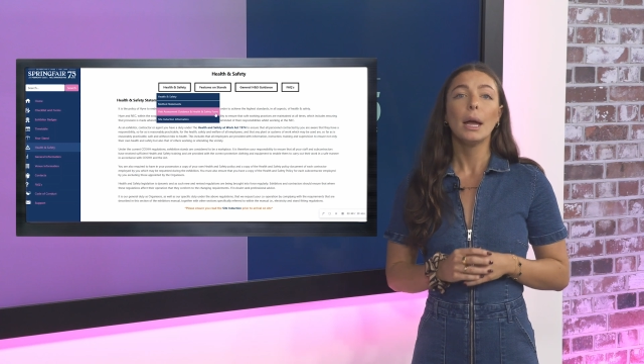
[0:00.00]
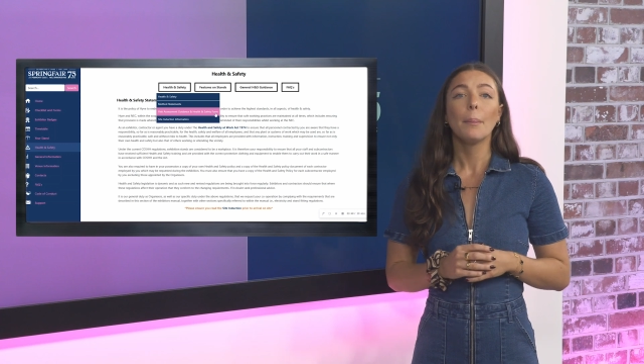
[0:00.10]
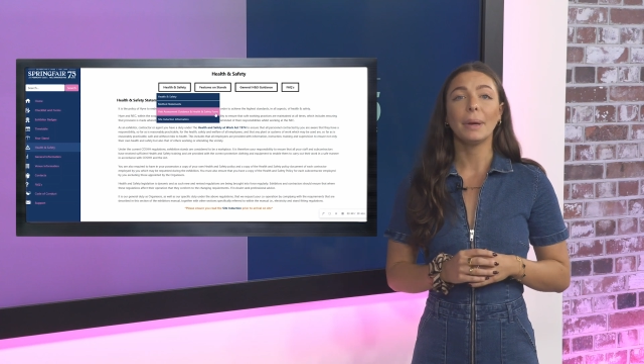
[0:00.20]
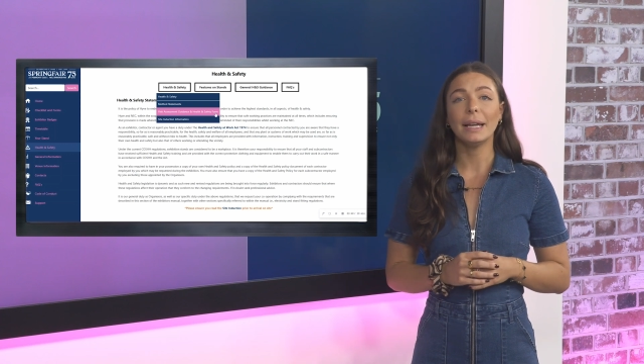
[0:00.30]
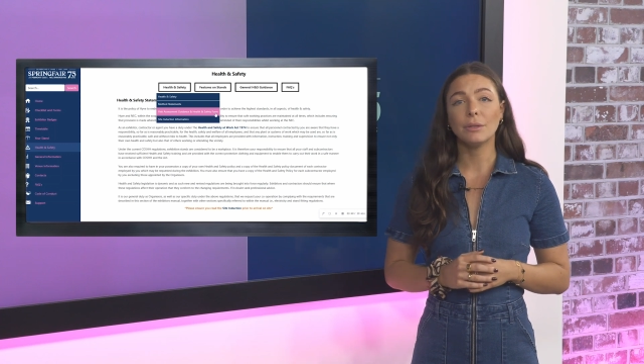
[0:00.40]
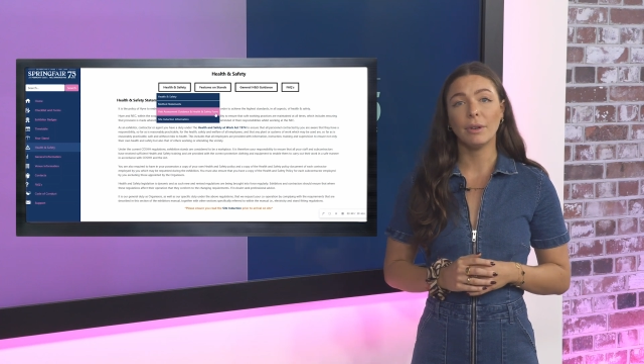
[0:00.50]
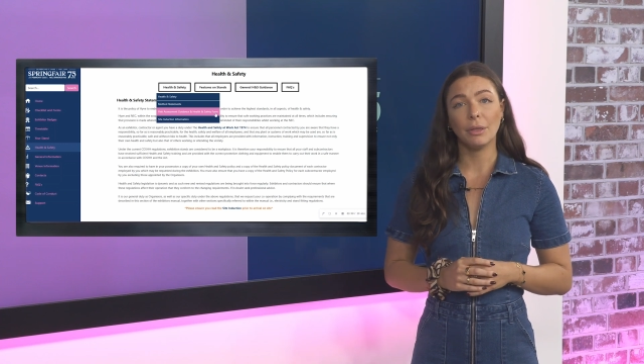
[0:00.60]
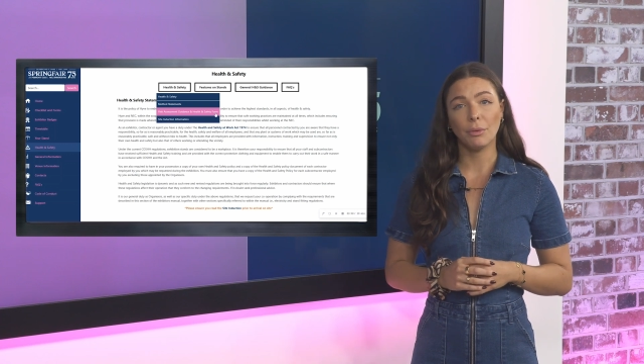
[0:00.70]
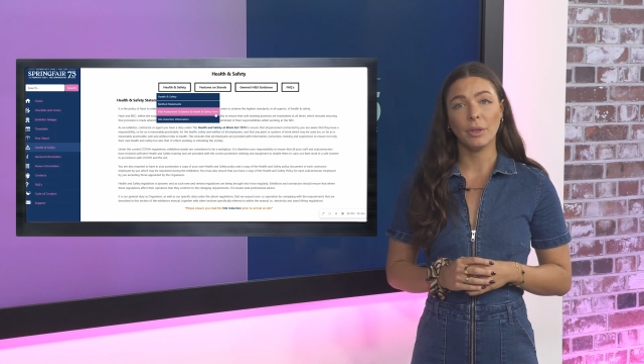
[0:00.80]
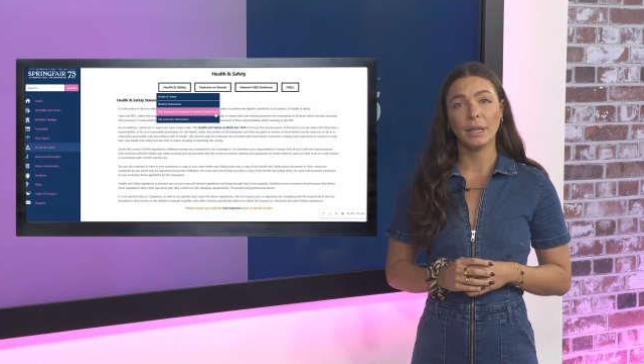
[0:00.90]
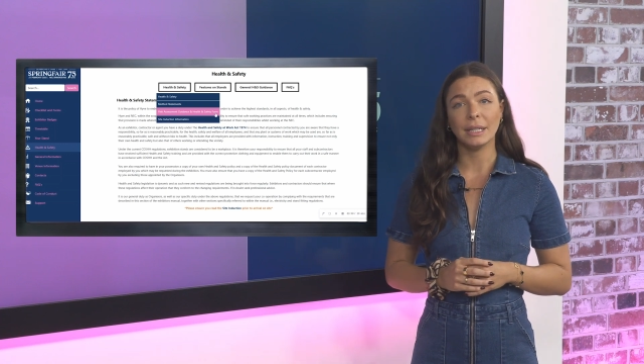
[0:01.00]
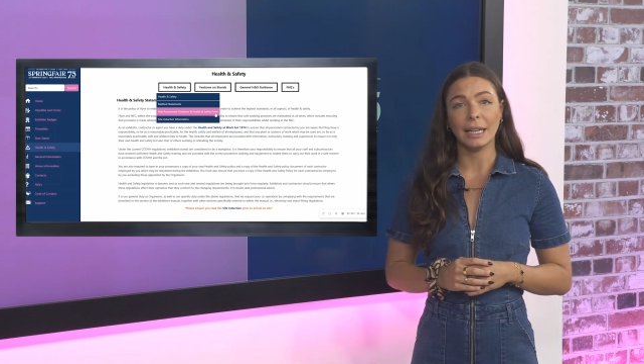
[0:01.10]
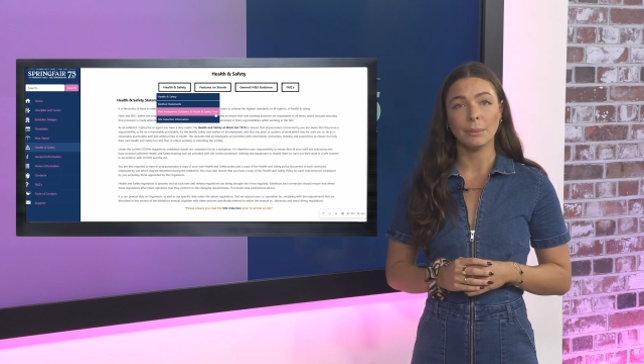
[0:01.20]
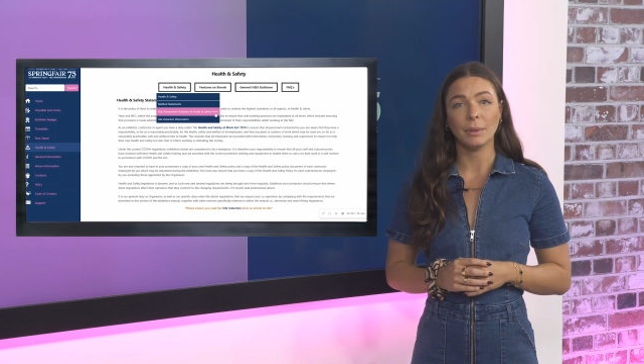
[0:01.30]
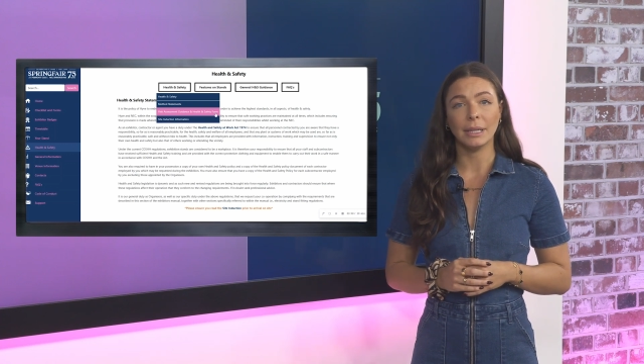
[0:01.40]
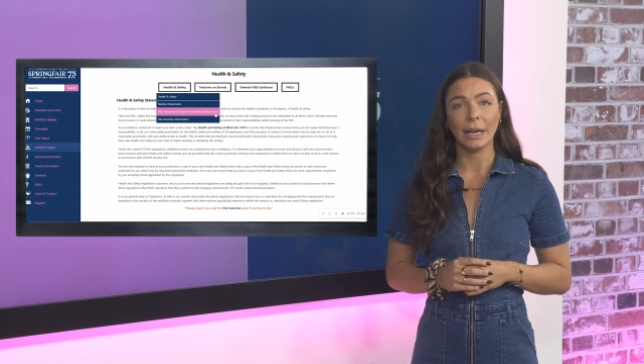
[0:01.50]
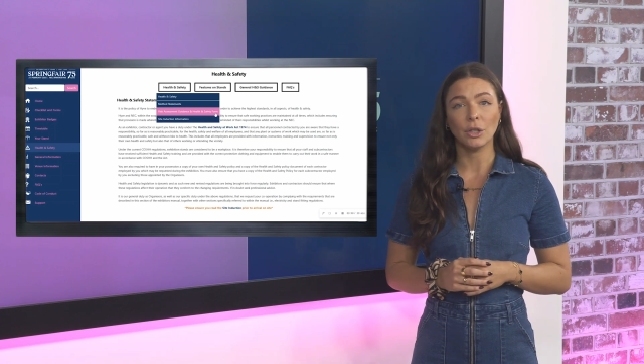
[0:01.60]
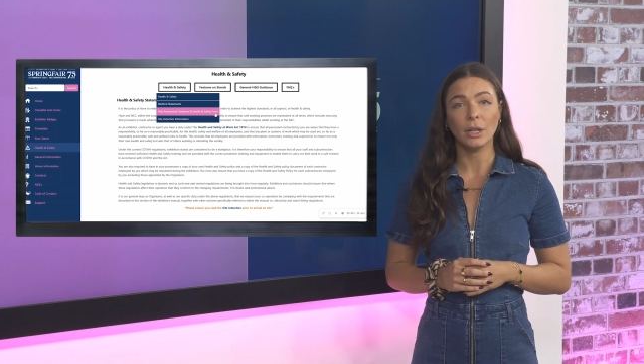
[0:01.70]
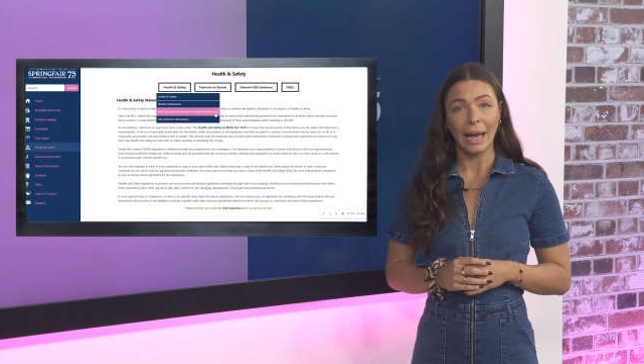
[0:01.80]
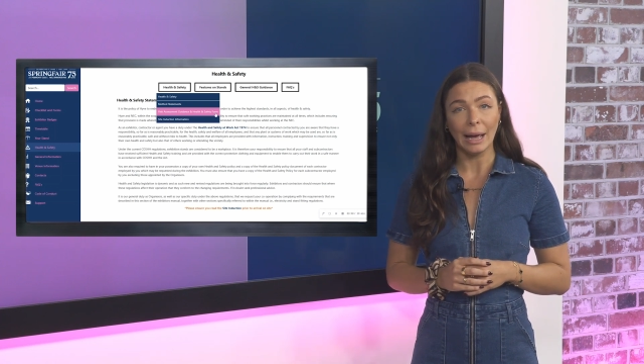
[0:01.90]
Please read through the assessment
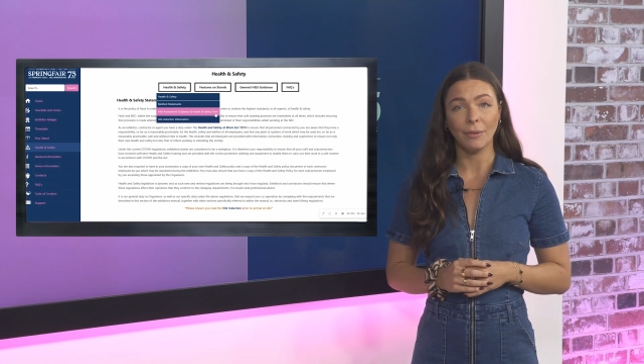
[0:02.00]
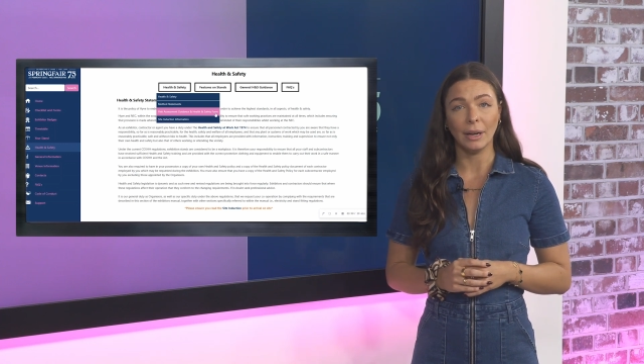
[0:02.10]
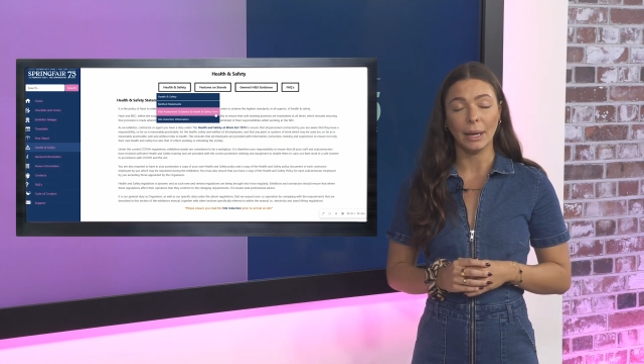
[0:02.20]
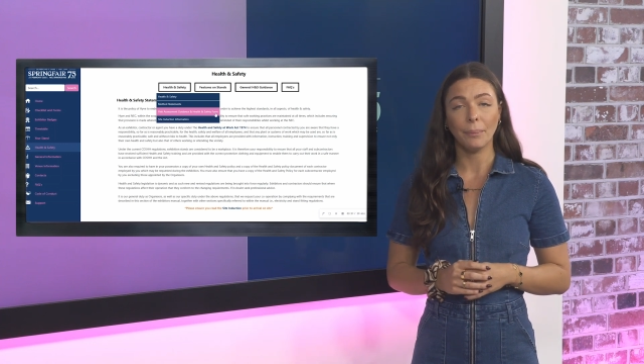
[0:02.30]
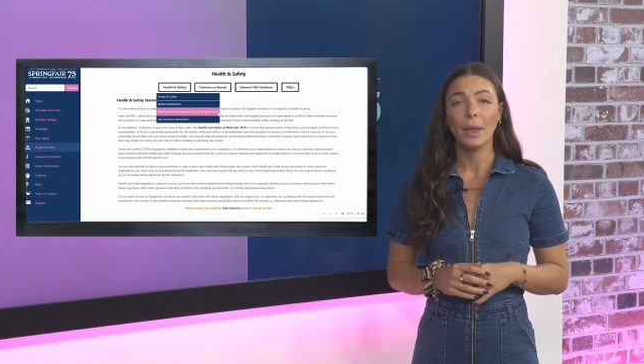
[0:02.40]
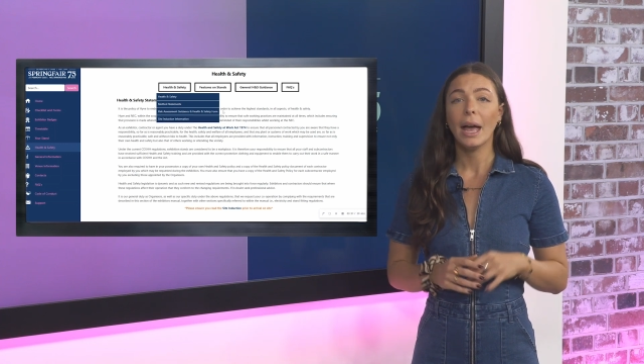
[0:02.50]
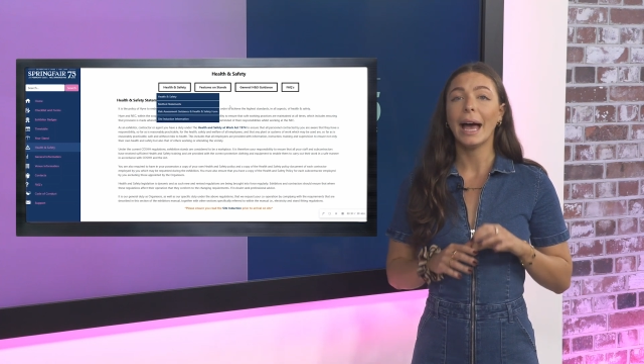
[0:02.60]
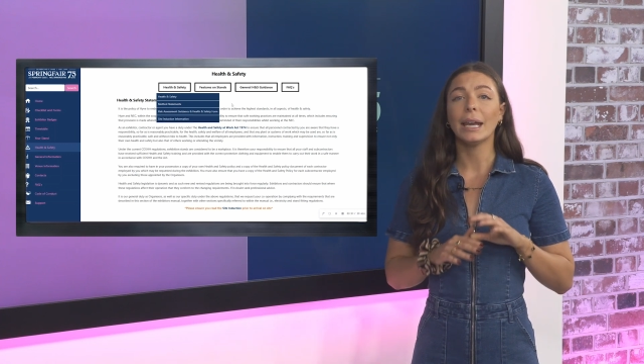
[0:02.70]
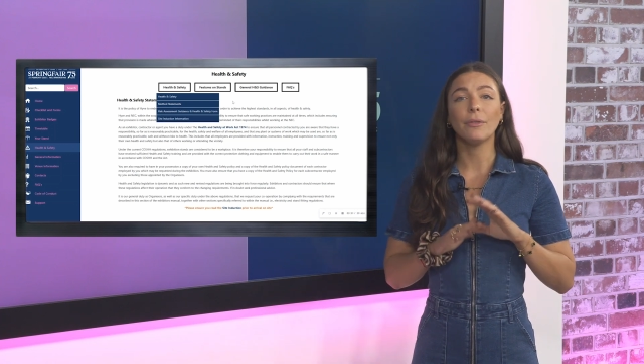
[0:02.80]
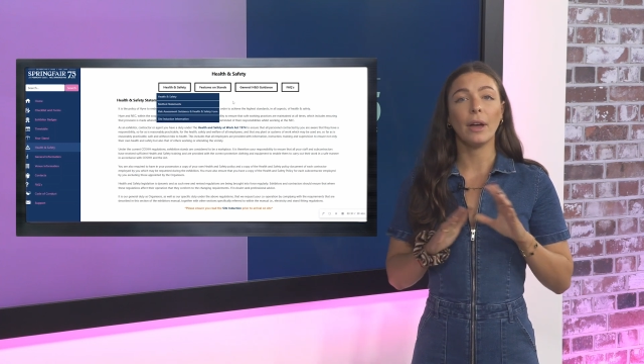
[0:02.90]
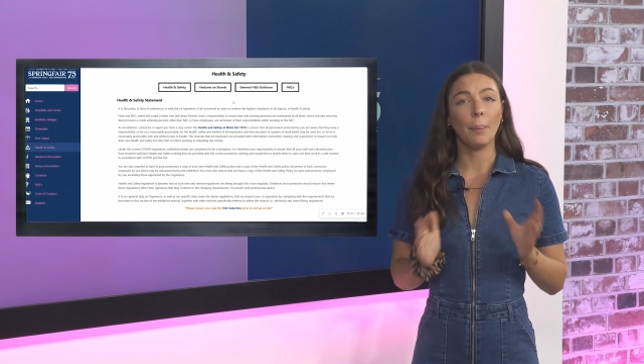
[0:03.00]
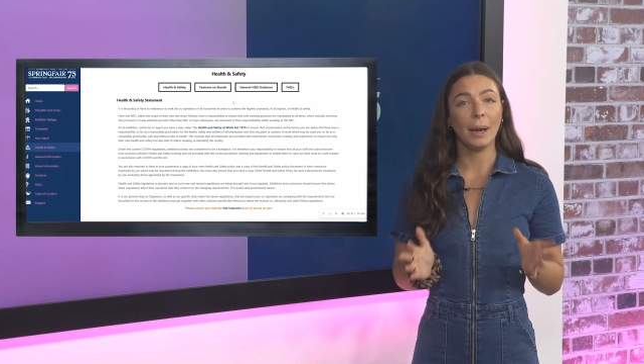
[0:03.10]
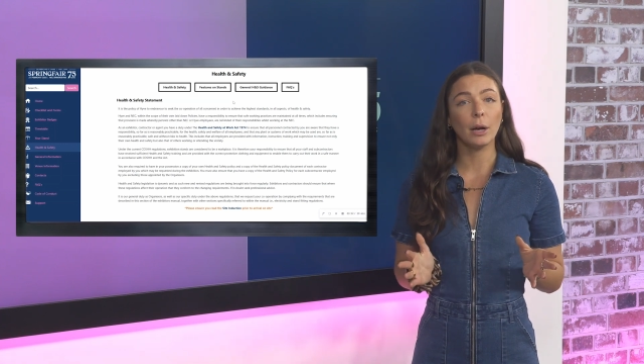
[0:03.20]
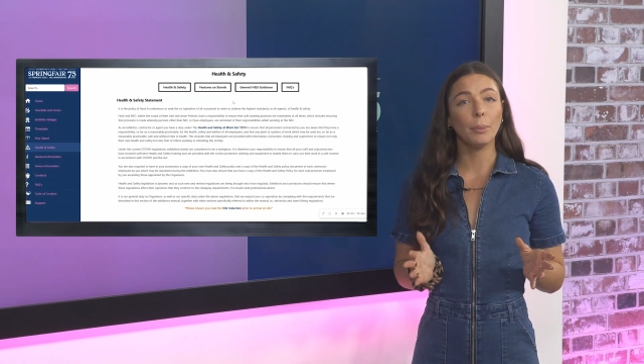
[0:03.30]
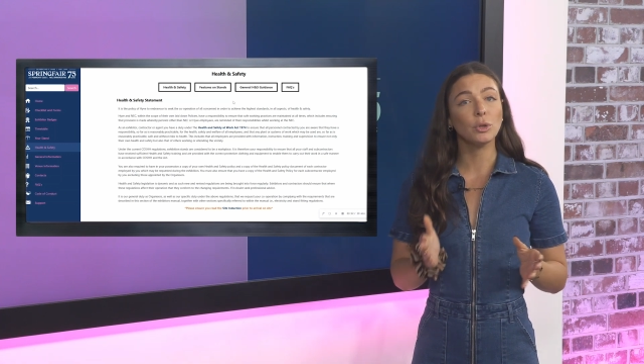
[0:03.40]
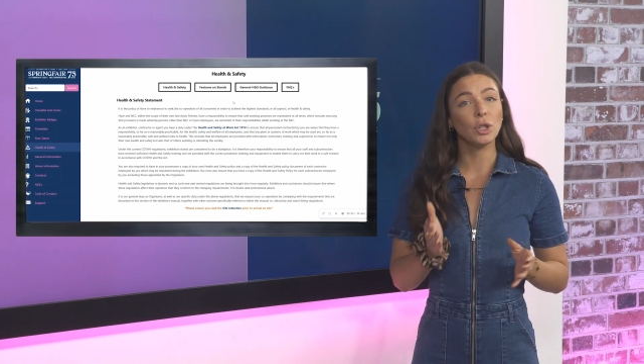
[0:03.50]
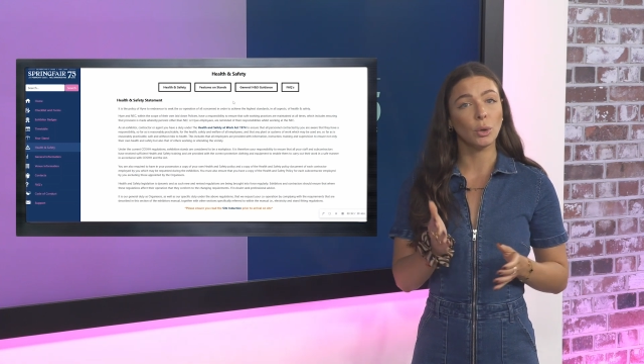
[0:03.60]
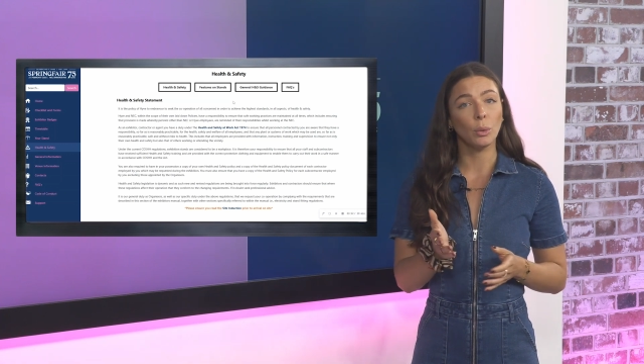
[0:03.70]
section carefully and, if applicable to your